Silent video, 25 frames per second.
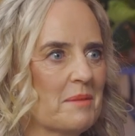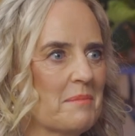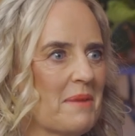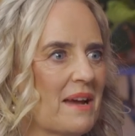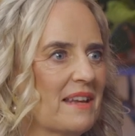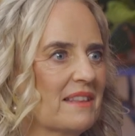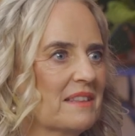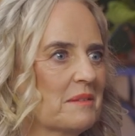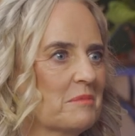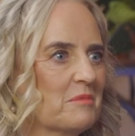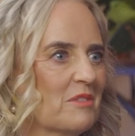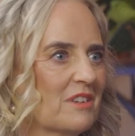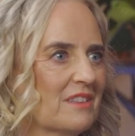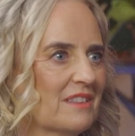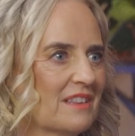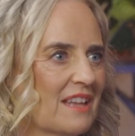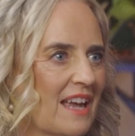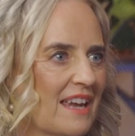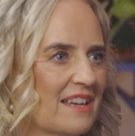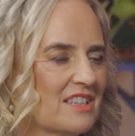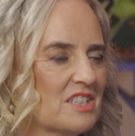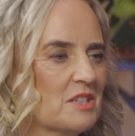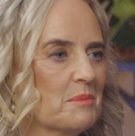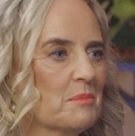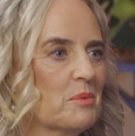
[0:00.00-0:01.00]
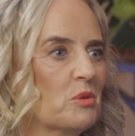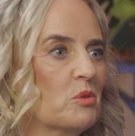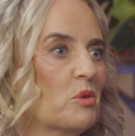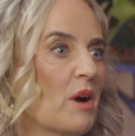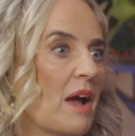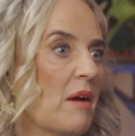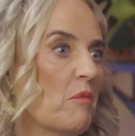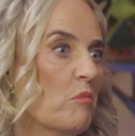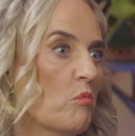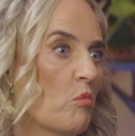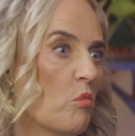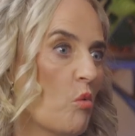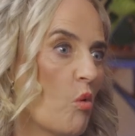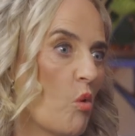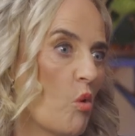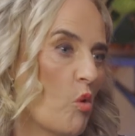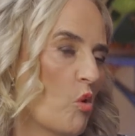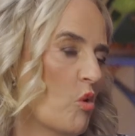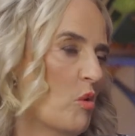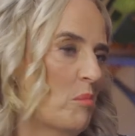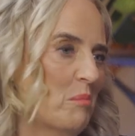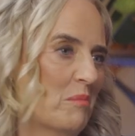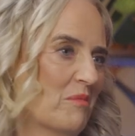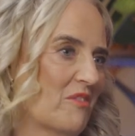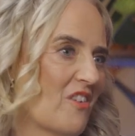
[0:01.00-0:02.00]
make them relatable and
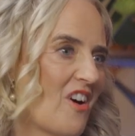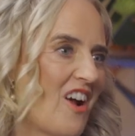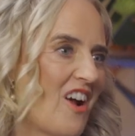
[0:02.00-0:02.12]
warm,